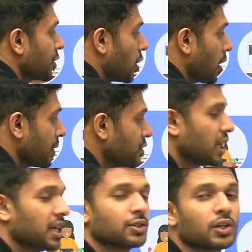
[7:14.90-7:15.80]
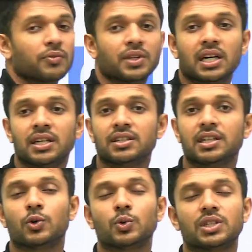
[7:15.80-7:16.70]
Top educators of the
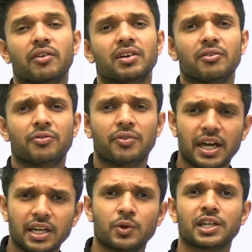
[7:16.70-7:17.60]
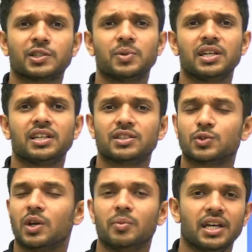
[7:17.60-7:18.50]
country who's having a very good
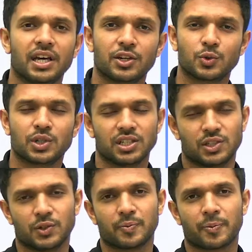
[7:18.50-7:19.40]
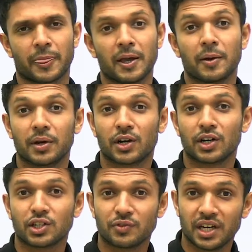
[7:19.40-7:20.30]
experience will be there to teach you.
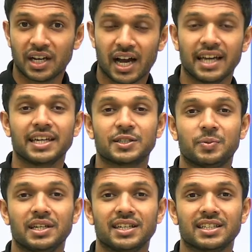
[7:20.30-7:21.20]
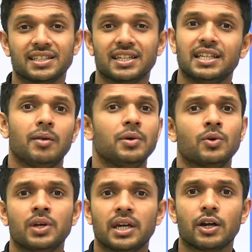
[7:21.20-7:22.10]
Because of their high experience, they'll
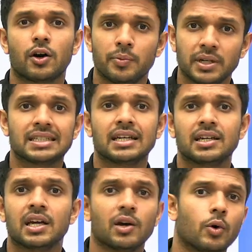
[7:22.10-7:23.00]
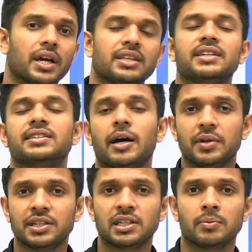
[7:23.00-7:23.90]
be knowing, obviously, what are the
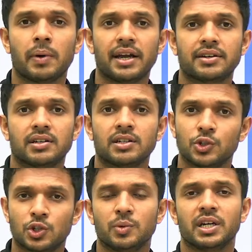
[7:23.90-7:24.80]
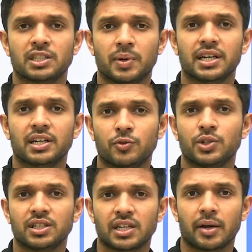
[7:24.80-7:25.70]
examination pattern you should be expecting
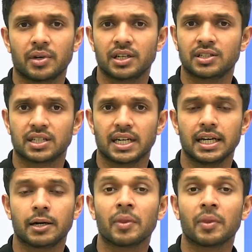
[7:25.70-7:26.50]
for the examination.